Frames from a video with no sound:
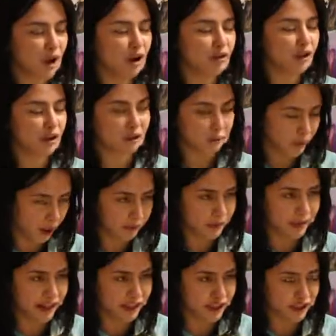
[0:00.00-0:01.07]
all the other
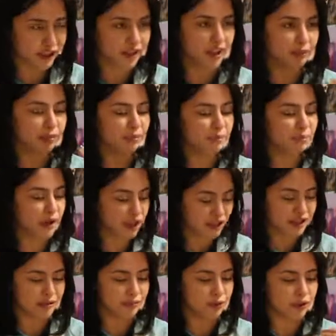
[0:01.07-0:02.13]
problematic shit like
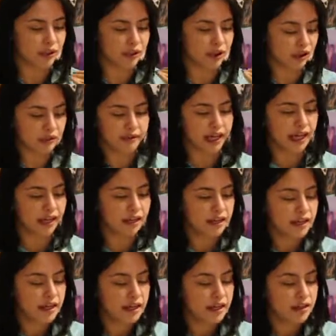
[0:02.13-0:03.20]
machismo and all of that.
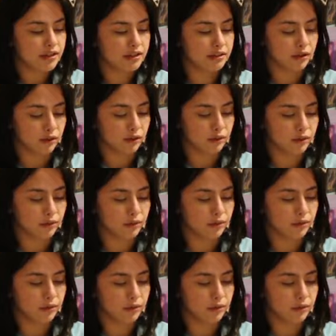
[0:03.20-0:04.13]
So